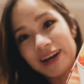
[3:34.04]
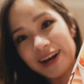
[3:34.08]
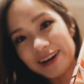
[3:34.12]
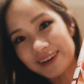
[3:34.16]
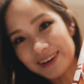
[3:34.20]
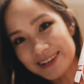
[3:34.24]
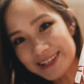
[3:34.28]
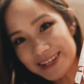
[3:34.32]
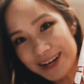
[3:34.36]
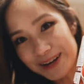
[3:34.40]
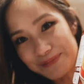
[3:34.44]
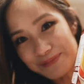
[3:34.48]
I
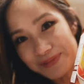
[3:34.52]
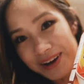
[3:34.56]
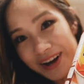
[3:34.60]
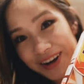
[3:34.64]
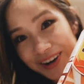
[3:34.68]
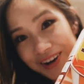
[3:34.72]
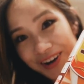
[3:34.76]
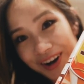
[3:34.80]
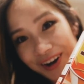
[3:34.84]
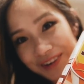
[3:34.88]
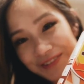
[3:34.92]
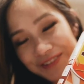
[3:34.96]
got some
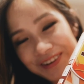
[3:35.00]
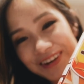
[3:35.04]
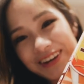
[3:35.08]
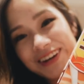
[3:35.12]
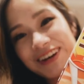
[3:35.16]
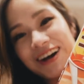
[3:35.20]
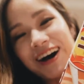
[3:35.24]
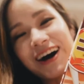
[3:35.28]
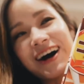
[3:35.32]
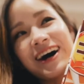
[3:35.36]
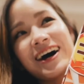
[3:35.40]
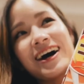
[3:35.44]

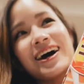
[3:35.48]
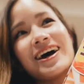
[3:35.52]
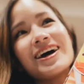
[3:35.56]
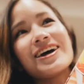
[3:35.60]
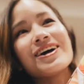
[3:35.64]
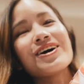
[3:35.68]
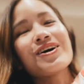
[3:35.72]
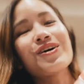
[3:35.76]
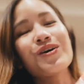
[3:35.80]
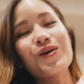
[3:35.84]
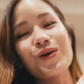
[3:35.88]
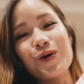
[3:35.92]
coffee.
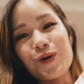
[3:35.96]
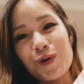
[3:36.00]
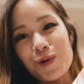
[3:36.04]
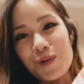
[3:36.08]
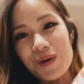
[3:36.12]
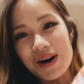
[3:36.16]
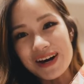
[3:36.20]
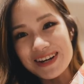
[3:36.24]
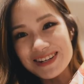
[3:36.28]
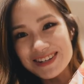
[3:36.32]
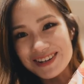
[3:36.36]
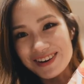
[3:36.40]
I
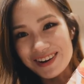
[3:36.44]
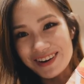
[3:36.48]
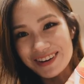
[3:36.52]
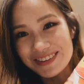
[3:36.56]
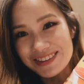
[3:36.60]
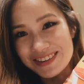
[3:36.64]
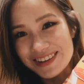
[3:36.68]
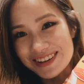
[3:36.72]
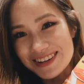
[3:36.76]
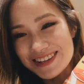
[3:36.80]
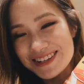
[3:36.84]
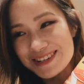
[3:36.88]
always
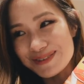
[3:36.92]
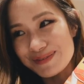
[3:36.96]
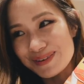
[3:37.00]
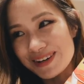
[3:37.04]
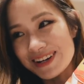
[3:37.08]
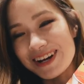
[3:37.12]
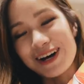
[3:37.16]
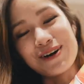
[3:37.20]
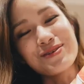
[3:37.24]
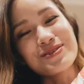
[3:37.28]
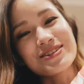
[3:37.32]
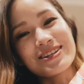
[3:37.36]
got this
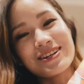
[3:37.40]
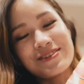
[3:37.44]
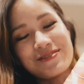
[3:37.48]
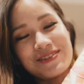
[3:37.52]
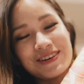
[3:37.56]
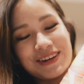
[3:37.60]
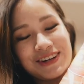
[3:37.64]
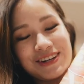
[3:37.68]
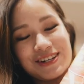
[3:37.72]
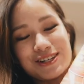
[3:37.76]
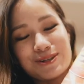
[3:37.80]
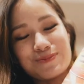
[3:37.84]
when I was
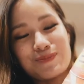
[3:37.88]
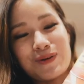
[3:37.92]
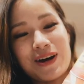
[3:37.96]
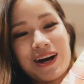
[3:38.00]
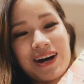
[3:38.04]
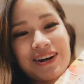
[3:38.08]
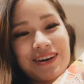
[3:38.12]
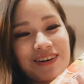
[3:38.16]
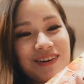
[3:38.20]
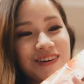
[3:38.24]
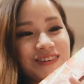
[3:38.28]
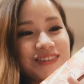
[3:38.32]
living in
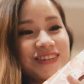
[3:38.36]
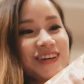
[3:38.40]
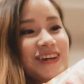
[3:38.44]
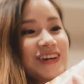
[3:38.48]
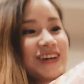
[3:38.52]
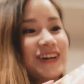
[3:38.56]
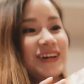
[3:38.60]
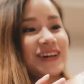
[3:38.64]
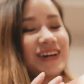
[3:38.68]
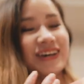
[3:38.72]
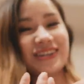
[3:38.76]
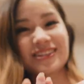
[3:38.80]
Japan because
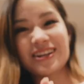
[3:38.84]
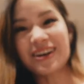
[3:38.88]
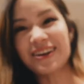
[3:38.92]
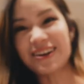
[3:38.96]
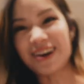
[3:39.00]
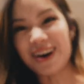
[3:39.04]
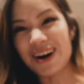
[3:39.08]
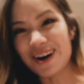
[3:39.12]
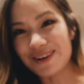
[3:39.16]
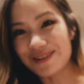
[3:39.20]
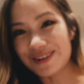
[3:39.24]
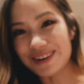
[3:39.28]
it's like
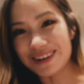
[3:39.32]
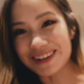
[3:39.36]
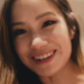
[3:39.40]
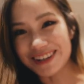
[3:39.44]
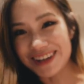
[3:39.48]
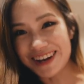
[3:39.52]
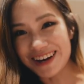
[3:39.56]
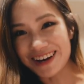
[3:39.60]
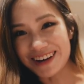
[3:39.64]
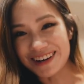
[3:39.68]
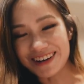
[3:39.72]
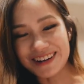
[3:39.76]
100
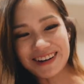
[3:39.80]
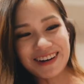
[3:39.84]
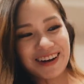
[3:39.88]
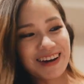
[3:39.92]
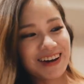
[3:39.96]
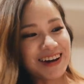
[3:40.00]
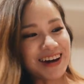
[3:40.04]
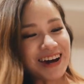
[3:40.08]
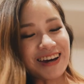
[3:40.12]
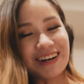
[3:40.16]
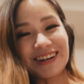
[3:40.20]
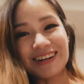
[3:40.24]
yen
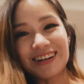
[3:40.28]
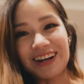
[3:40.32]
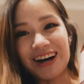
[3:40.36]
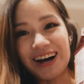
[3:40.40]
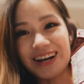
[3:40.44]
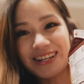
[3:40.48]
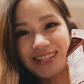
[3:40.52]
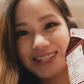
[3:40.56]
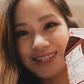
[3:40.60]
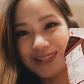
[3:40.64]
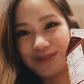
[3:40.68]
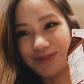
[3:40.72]
and it
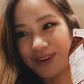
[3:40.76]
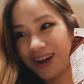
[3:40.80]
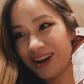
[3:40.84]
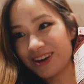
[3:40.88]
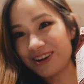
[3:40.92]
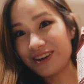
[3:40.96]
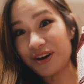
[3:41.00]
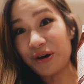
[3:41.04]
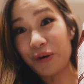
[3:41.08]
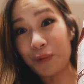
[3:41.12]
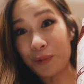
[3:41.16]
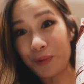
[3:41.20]
lasts
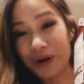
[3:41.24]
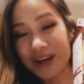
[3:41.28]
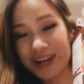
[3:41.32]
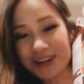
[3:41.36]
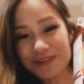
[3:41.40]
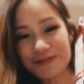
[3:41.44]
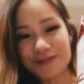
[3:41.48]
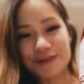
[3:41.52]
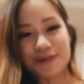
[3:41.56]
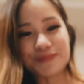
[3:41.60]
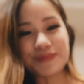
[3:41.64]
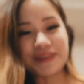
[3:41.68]
like a
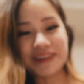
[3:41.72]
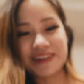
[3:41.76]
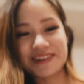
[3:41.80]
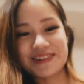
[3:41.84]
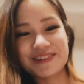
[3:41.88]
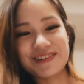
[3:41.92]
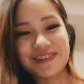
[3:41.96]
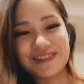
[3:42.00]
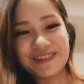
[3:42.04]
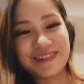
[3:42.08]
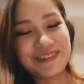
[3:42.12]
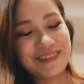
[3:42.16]
week for me,
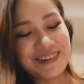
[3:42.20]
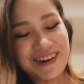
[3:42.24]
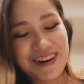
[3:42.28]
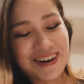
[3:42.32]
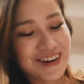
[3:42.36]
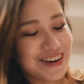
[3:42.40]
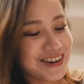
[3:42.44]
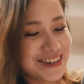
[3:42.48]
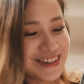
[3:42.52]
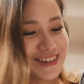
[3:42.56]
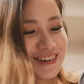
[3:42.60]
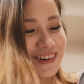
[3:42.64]
so
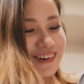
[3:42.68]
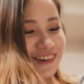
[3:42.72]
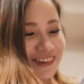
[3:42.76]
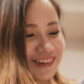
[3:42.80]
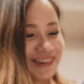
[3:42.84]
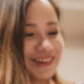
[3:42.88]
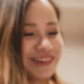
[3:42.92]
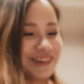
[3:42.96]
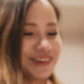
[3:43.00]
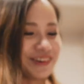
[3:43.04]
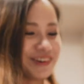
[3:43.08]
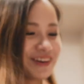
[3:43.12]
it's so
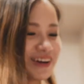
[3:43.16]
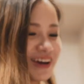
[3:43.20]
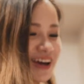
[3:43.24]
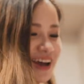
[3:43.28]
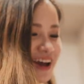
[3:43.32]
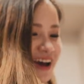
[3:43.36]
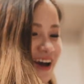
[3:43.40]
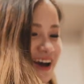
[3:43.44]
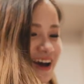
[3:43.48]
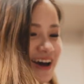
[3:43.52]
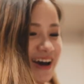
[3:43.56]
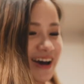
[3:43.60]
good.
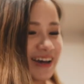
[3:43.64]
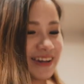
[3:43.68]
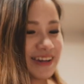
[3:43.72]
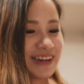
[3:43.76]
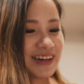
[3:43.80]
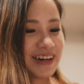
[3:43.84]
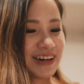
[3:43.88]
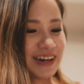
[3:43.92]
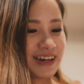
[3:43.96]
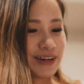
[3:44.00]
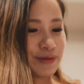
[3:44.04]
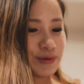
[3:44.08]
And
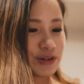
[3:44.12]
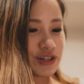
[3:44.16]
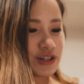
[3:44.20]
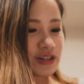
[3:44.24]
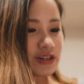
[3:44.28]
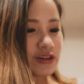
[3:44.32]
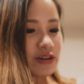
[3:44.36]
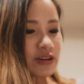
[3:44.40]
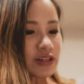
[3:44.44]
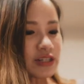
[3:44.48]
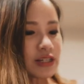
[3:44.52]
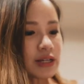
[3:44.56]
then we
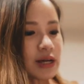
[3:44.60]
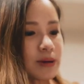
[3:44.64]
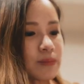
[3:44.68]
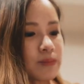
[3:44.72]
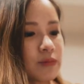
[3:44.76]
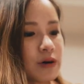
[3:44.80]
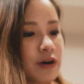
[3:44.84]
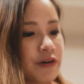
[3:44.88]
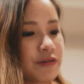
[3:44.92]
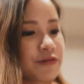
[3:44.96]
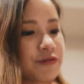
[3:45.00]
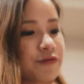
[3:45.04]
just got
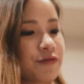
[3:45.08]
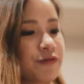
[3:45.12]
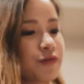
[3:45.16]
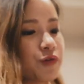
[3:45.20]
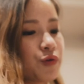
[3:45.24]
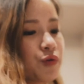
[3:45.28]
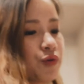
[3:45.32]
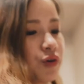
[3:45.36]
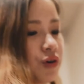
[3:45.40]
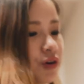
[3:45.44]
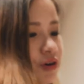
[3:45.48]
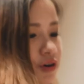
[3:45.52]
some
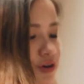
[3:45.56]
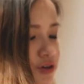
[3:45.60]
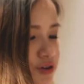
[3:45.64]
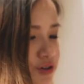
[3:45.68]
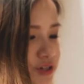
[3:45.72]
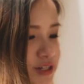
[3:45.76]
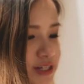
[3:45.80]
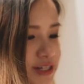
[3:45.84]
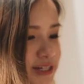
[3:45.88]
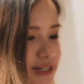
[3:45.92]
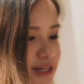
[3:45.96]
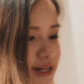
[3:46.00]

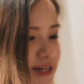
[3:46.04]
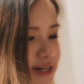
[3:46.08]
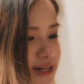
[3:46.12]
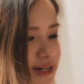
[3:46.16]
fruits